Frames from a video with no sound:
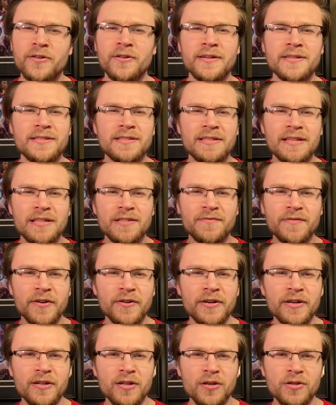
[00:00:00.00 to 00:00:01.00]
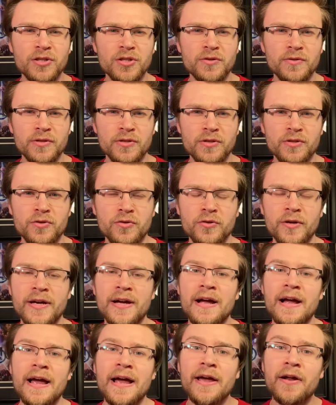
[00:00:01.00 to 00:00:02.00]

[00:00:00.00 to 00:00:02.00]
and stays very close to its story,